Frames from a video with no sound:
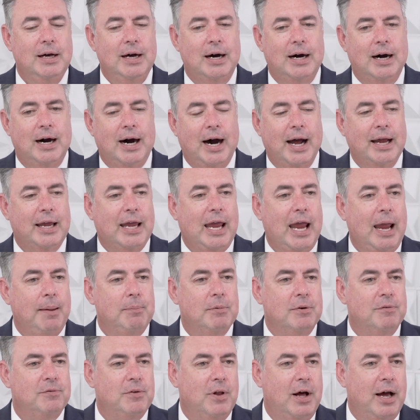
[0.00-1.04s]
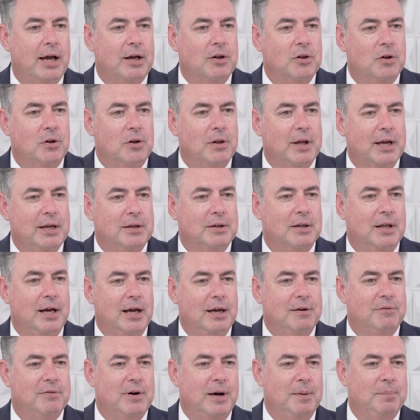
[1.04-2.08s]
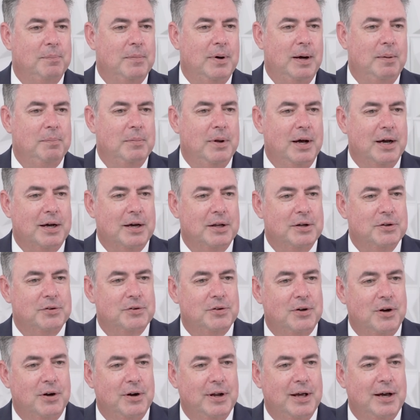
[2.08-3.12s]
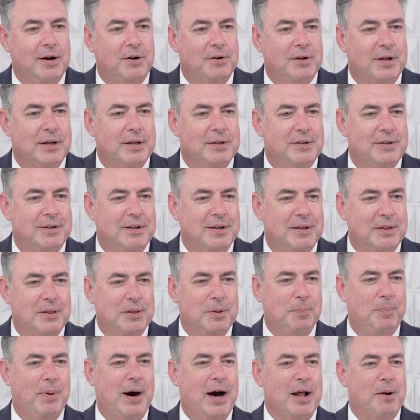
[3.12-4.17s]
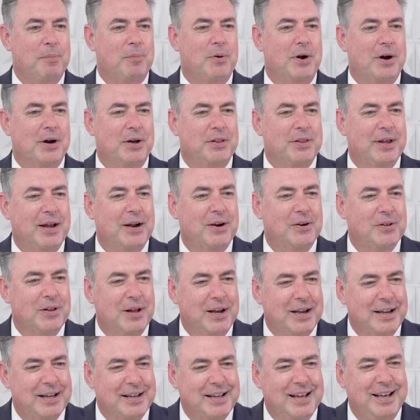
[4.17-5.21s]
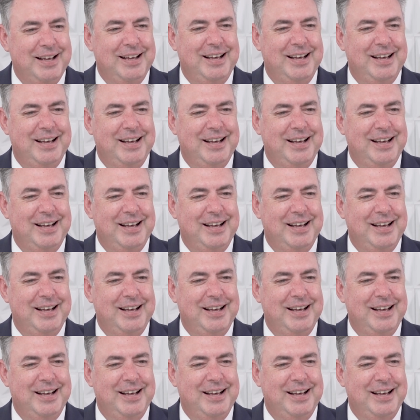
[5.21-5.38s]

I came to flying a little late in life. I'm not going to start out at the bottom rung of the airline.